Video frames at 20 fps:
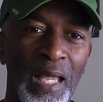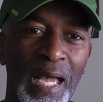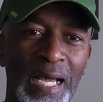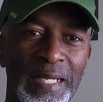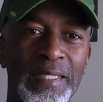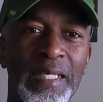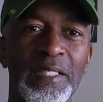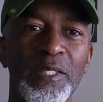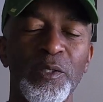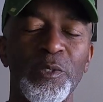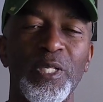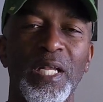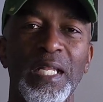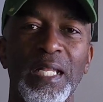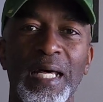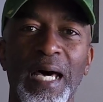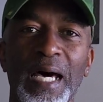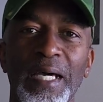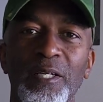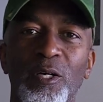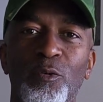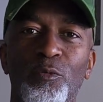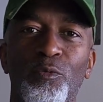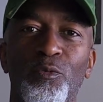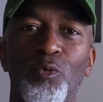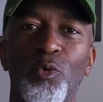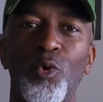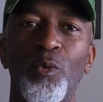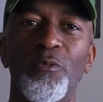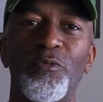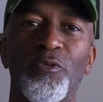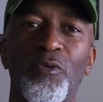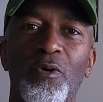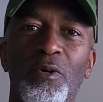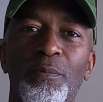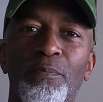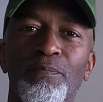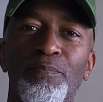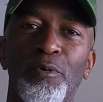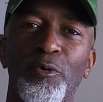I think there's a lot of room for
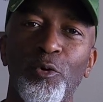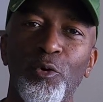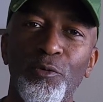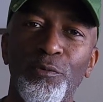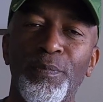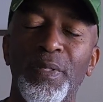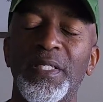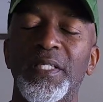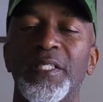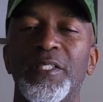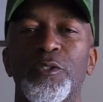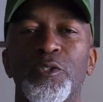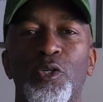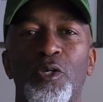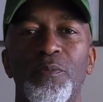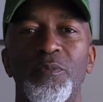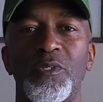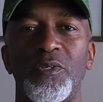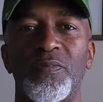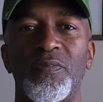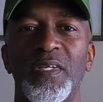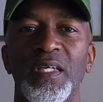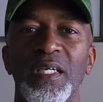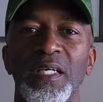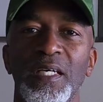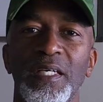improvement in terms of